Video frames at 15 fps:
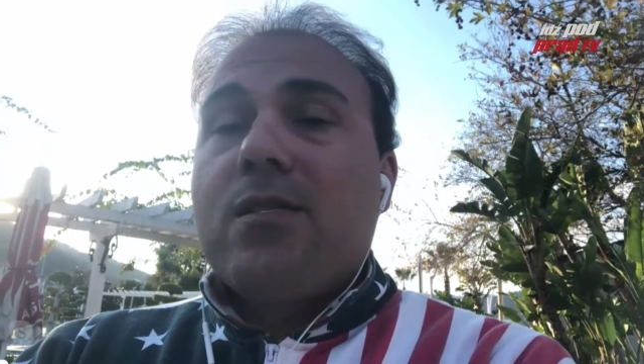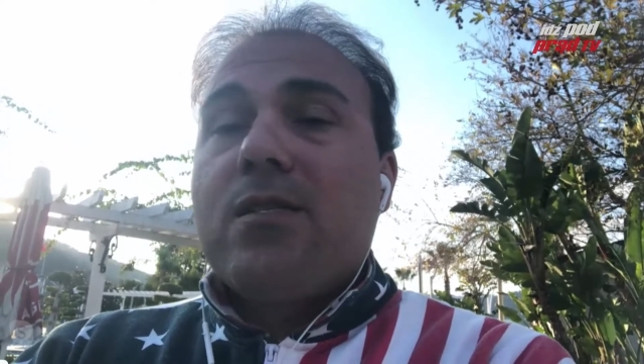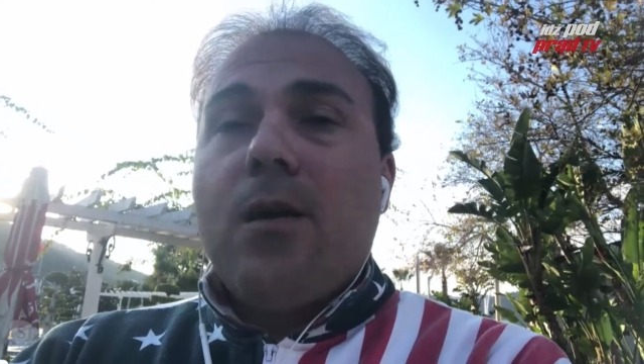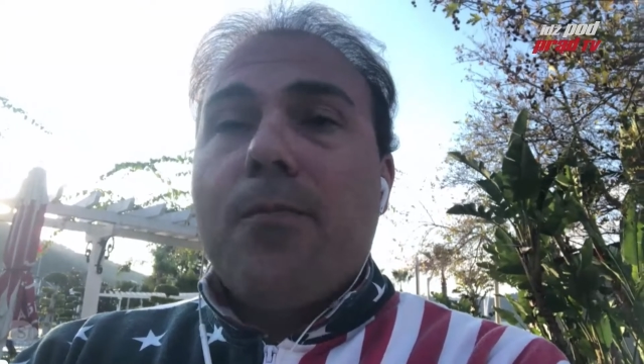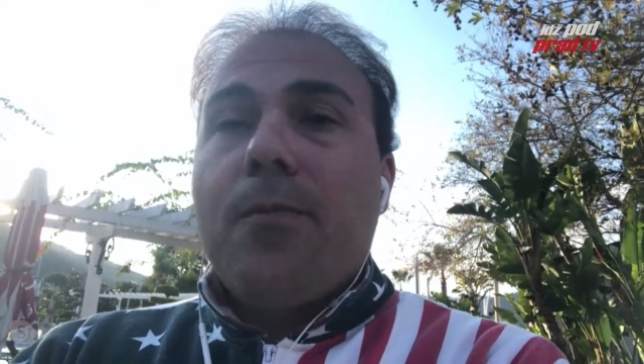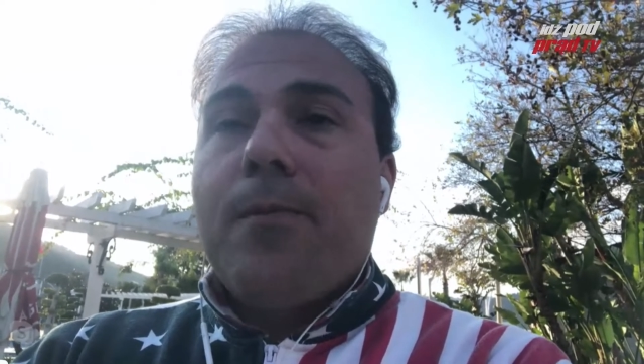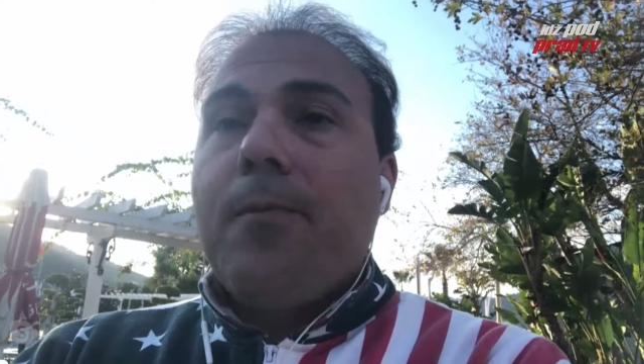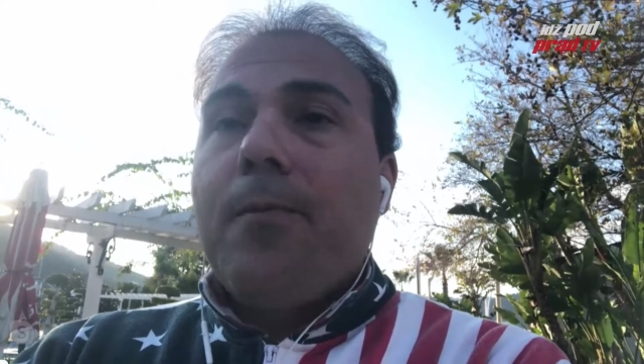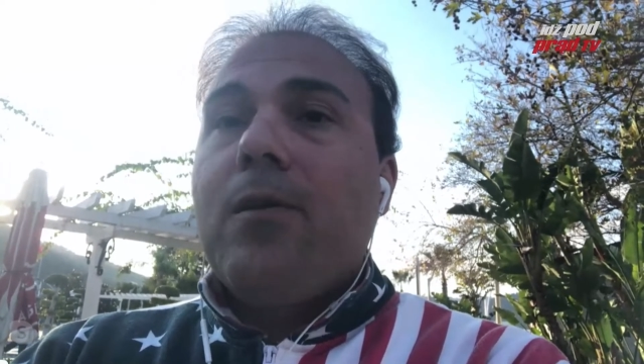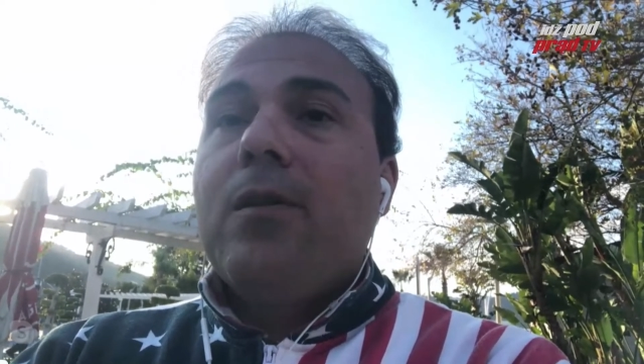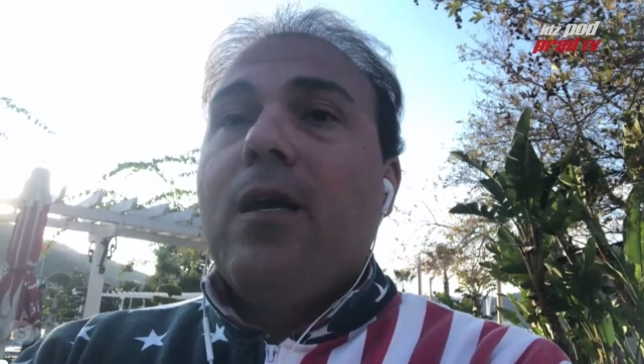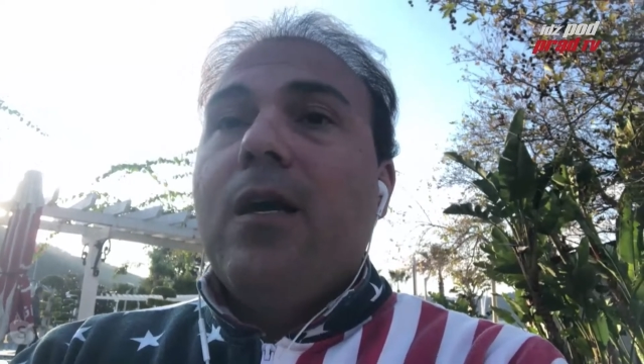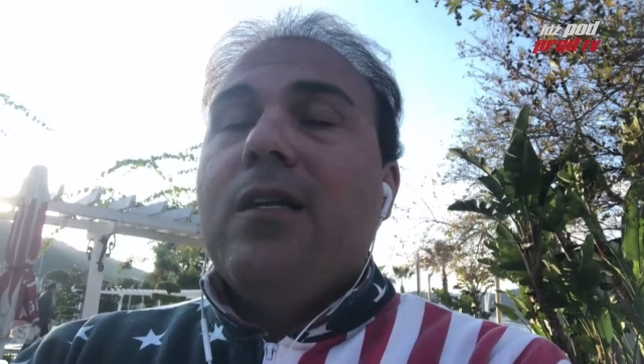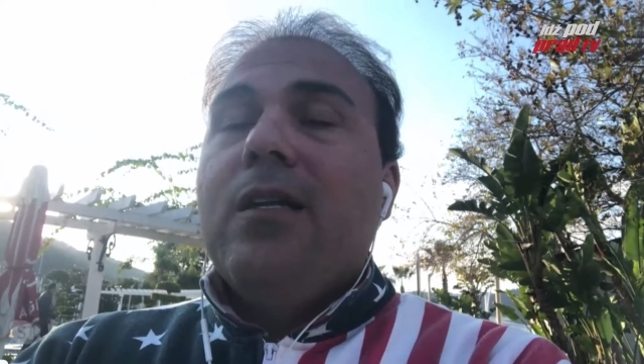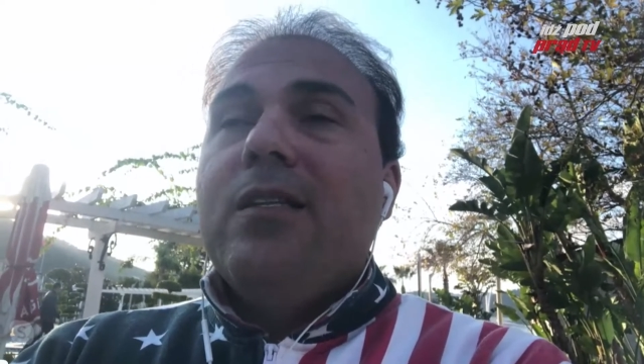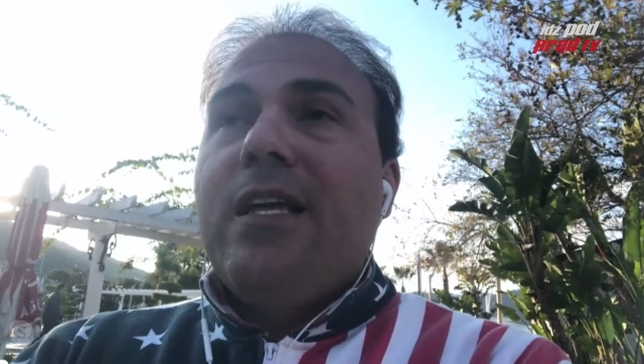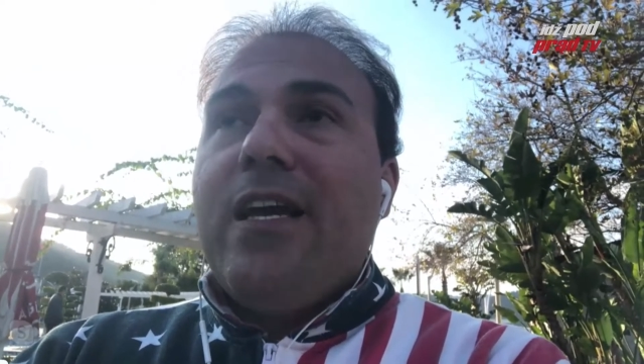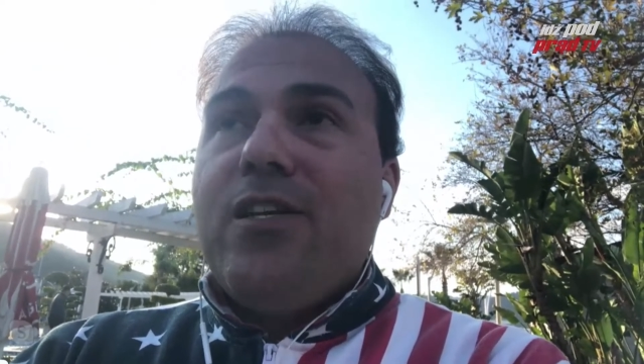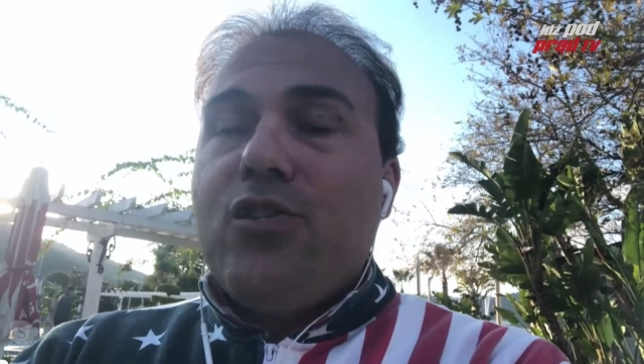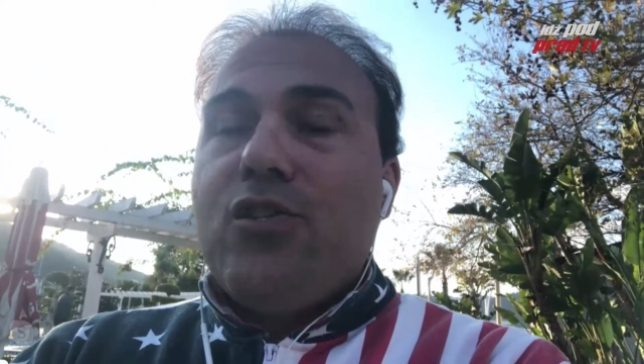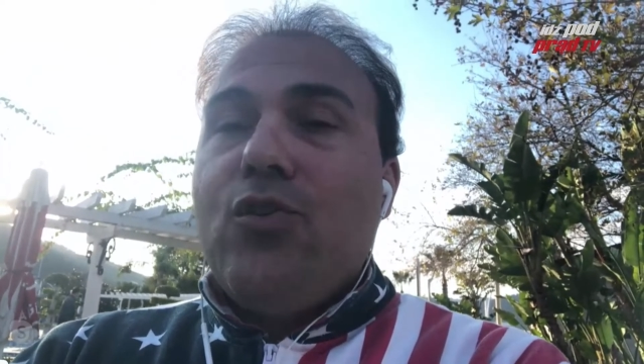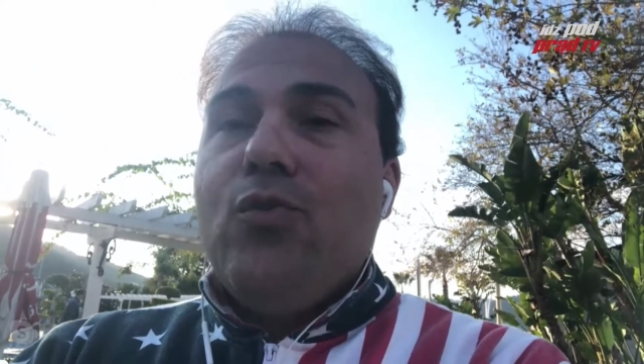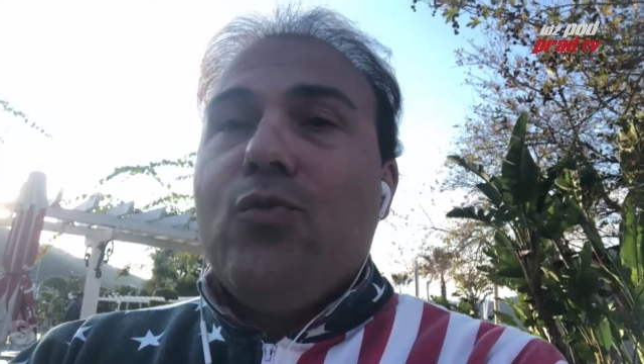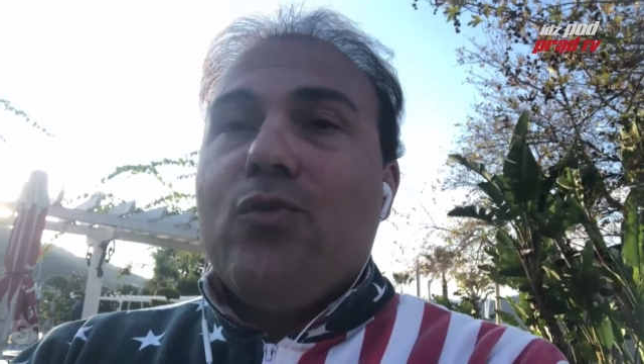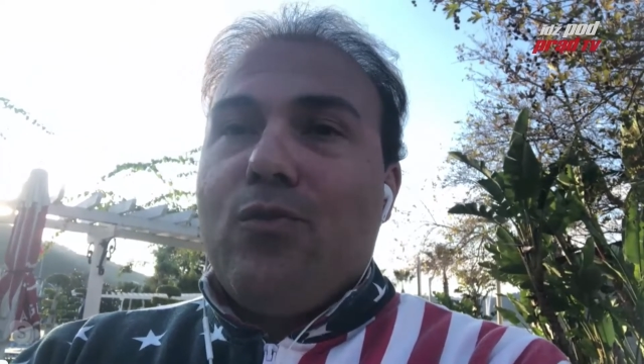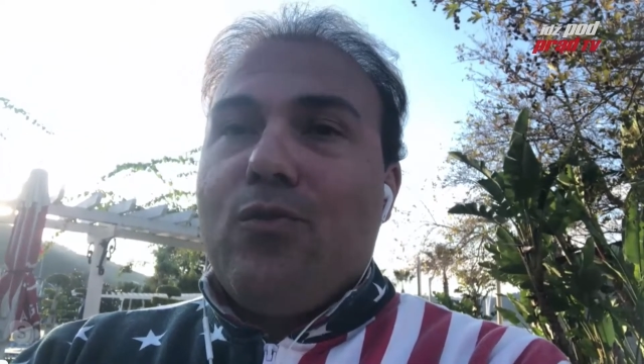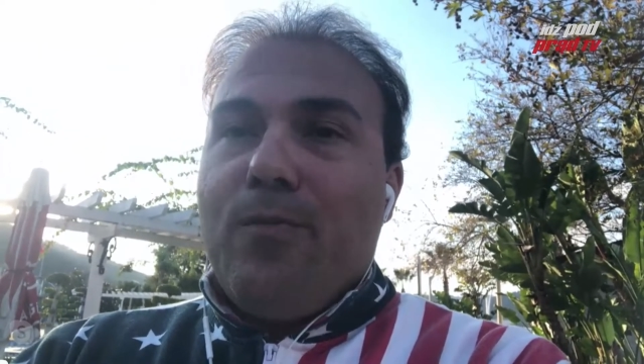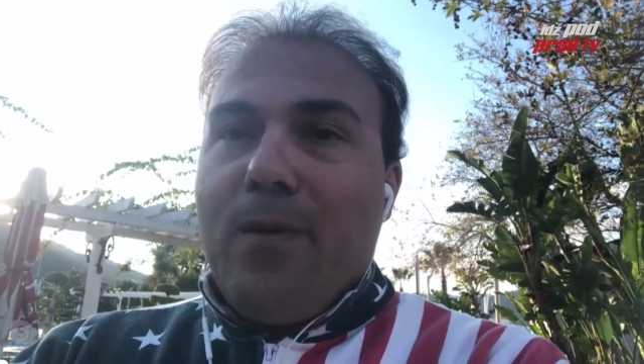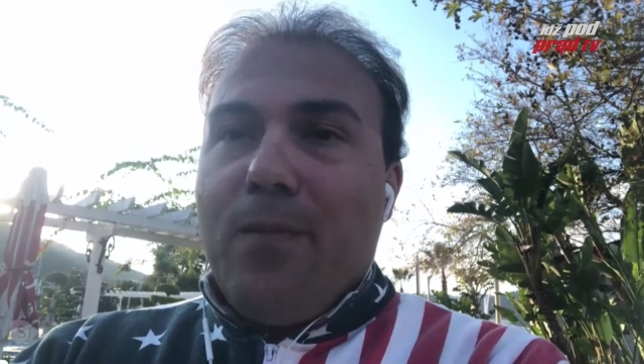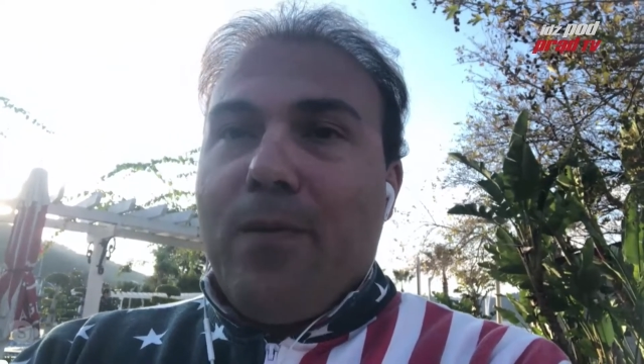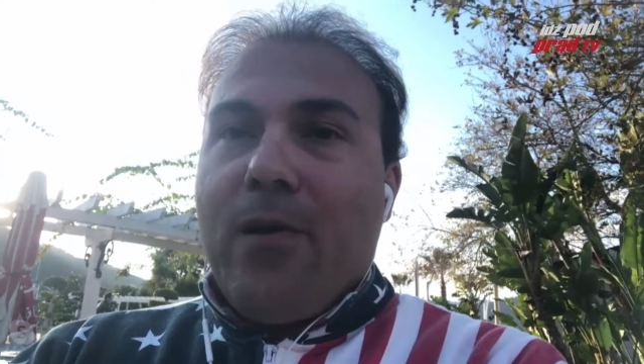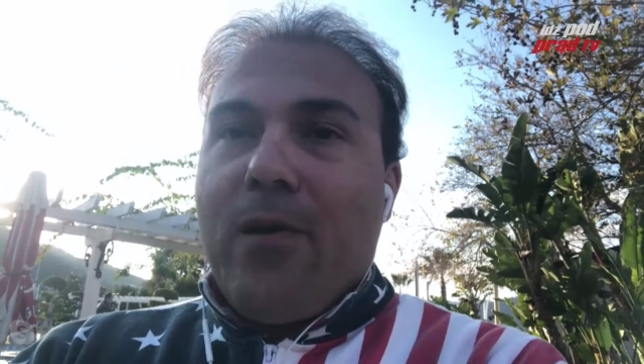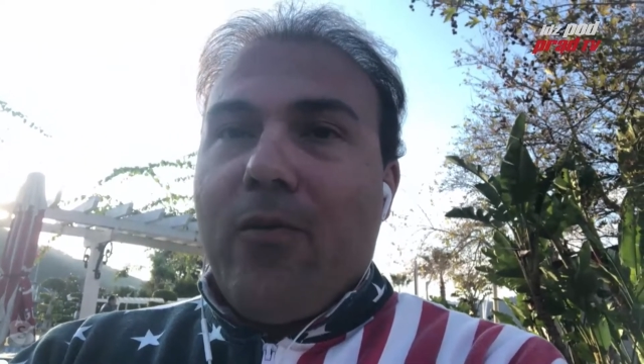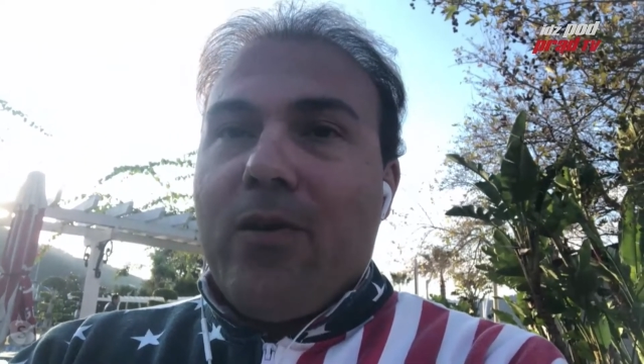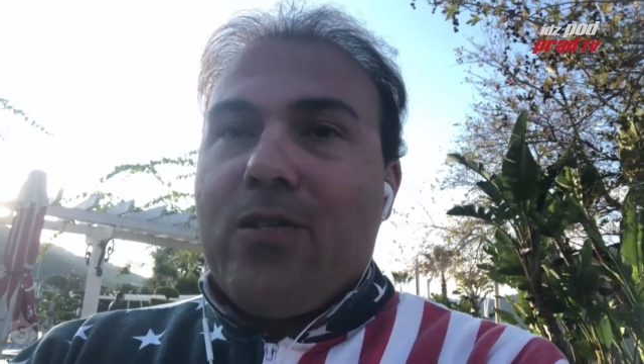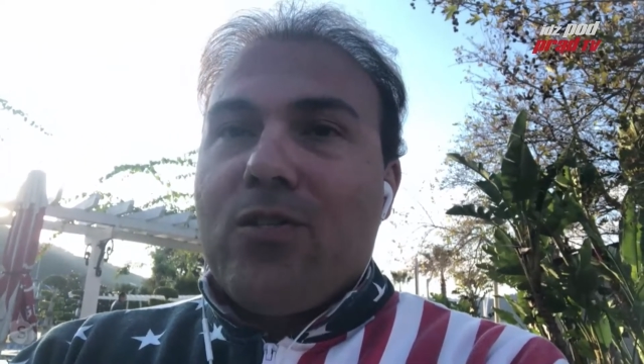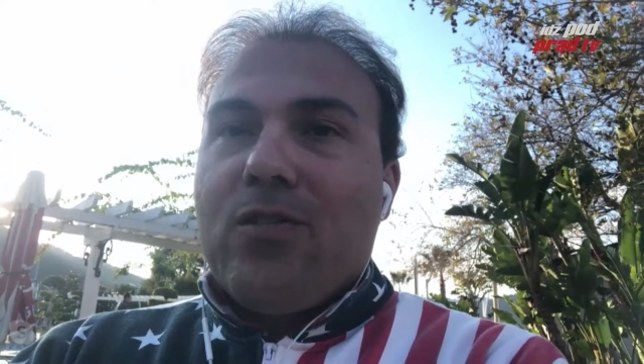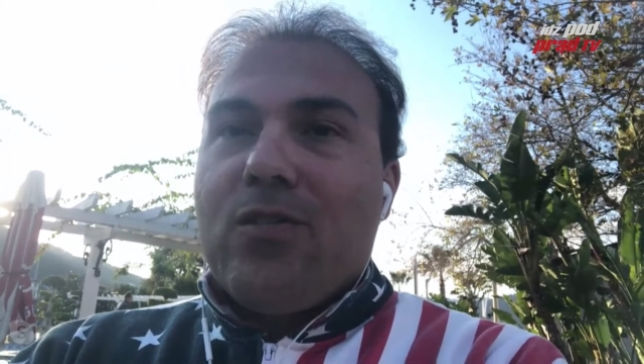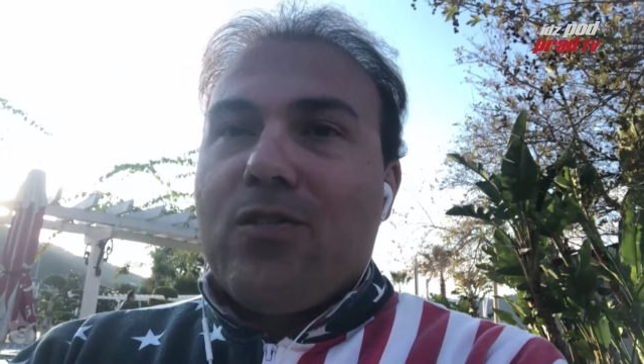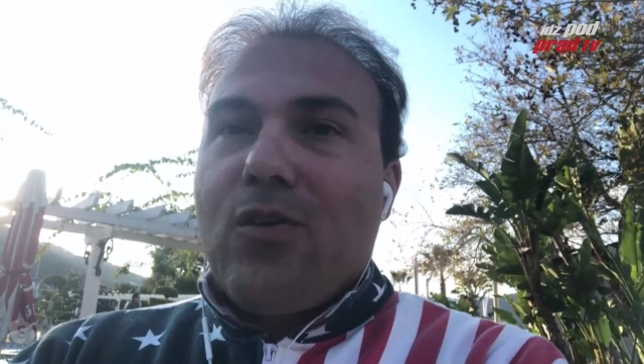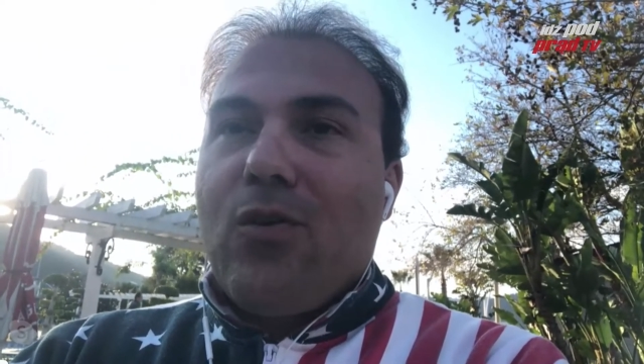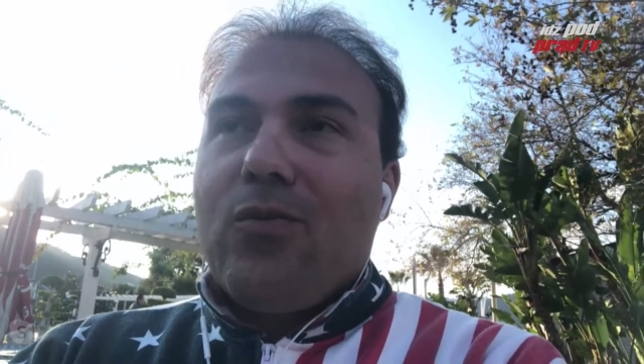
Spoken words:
But some people, they choose to be perished.